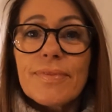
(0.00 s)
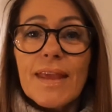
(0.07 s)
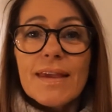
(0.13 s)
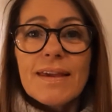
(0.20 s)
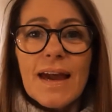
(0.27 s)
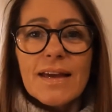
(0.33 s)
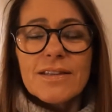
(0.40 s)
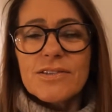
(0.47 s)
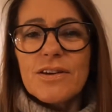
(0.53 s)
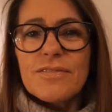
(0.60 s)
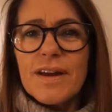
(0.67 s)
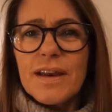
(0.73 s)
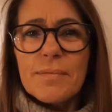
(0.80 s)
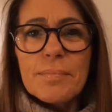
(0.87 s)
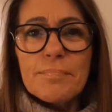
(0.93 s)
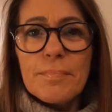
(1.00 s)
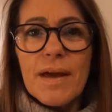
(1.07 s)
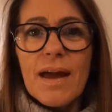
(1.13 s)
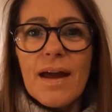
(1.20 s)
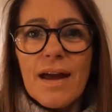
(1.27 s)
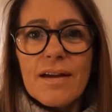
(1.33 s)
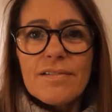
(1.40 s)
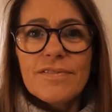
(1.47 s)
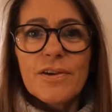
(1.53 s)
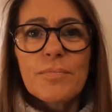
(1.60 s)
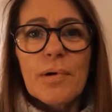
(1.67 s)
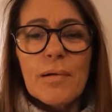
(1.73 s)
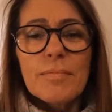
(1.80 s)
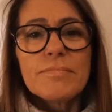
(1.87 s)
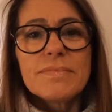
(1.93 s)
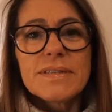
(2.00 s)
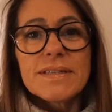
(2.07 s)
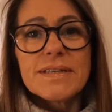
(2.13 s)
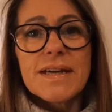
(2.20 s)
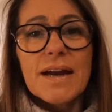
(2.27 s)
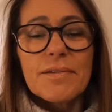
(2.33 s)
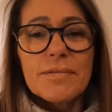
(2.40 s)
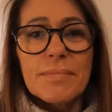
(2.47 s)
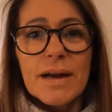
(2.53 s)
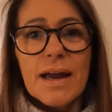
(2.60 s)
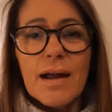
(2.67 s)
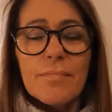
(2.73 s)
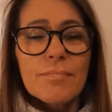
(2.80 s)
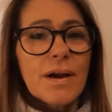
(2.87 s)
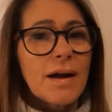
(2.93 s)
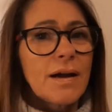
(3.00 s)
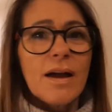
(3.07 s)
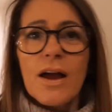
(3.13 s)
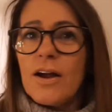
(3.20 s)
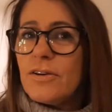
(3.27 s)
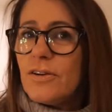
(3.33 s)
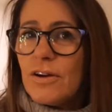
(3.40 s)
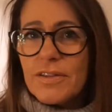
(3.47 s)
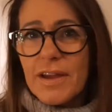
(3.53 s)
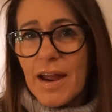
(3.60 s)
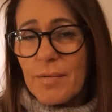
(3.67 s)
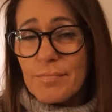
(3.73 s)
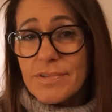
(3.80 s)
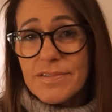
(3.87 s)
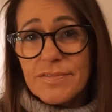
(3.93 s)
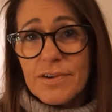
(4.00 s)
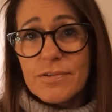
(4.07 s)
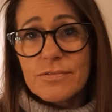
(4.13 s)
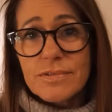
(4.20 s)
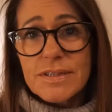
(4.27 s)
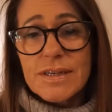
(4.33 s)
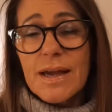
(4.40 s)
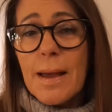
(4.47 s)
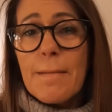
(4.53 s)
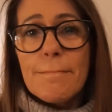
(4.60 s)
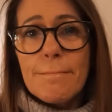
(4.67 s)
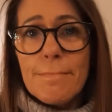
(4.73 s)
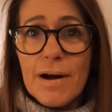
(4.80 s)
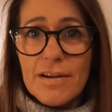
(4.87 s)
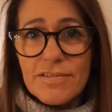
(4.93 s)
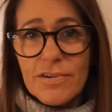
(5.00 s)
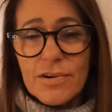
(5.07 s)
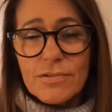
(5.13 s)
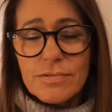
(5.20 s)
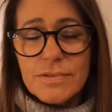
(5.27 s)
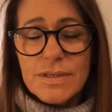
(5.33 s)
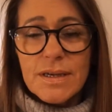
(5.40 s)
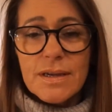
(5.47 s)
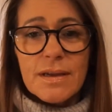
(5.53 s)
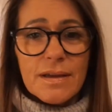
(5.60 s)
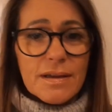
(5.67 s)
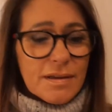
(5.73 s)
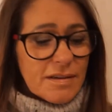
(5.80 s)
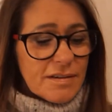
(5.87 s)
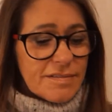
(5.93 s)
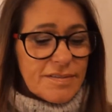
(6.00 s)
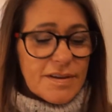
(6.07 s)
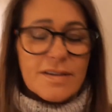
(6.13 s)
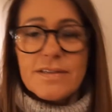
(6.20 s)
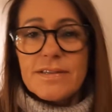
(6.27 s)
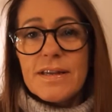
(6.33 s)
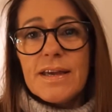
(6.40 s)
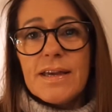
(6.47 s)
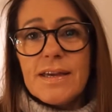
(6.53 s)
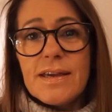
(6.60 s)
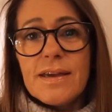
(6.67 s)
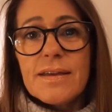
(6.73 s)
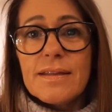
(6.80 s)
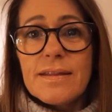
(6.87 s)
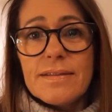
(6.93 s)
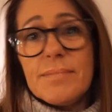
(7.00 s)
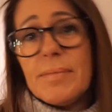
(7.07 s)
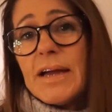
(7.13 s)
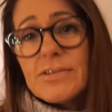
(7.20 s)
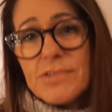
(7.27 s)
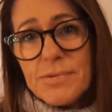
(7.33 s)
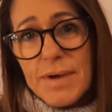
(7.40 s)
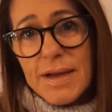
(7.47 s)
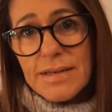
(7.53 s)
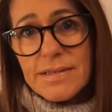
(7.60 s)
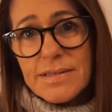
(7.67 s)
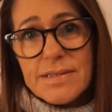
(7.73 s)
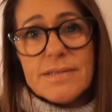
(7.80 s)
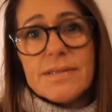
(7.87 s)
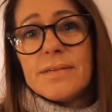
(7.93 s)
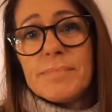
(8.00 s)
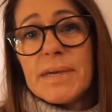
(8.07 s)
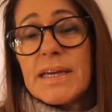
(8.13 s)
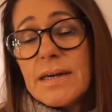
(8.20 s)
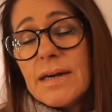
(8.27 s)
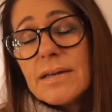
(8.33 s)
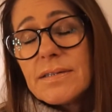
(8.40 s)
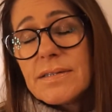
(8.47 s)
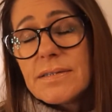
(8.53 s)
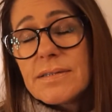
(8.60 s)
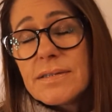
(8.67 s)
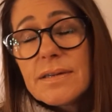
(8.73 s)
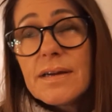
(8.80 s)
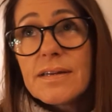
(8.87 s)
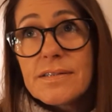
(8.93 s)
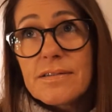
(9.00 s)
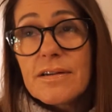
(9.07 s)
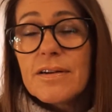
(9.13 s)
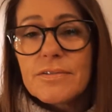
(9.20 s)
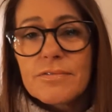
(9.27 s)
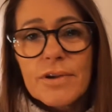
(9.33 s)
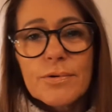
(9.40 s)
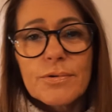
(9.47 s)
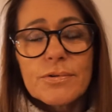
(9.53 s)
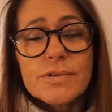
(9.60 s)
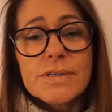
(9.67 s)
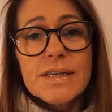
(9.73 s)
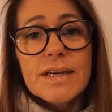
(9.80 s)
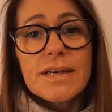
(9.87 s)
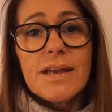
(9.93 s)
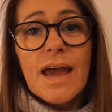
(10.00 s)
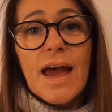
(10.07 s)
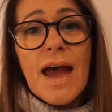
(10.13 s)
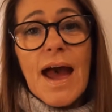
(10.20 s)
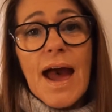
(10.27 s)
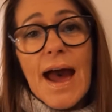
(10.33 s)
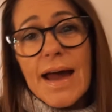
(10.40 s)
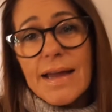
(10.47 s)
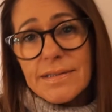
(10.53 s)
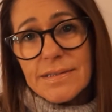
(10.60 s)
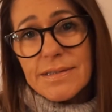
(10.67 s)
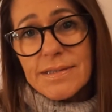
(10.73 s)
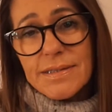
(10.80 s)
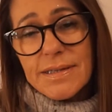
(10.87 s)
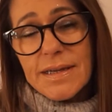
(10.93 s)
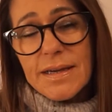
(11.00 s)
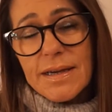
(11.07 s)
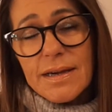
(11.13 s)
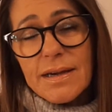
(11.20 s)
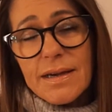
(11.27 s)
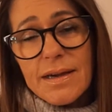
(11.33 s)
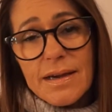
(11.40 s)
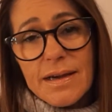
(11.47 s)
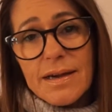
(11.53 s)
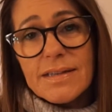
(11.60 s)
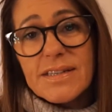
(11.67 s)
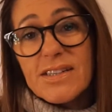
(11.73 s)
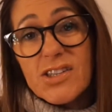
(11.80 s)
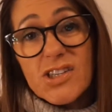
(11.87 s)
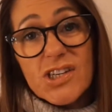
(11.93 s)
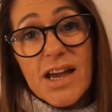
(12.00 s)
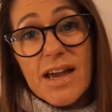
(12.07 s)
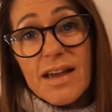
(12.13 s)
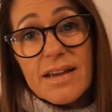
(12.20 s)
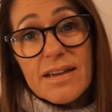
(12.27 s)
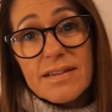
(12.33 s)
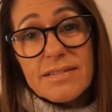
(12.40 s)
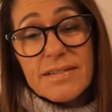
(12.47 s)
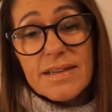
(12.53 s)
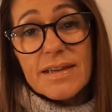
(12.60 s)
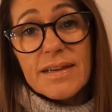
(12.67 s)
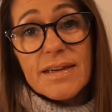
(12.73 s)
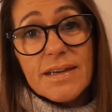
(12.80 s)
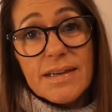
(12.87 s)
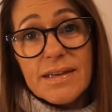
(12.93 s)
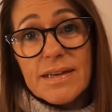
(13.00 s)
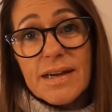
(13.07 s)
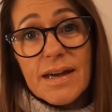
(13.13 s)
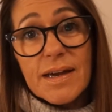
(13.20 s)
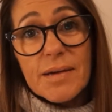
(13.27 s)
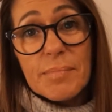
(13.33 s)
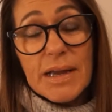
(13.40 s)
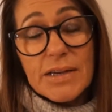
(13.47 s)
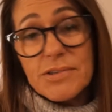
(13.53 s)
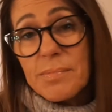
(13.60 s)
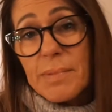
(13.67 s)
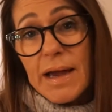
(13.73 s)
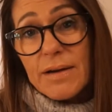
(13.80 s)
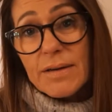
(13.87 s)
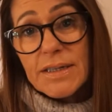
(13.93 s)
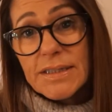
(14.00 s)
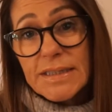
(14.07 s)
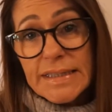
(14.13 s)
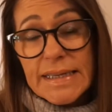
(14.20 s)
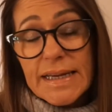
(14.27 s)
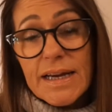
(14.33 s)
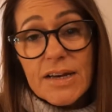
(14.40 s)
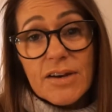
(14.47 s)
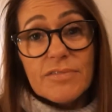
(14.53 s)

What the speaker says: Yeah, so I've had a few problems today with my camera. Not the camera's fault, my fault. Firstly, the battery went, because I started recording and I didn't check the battery power. And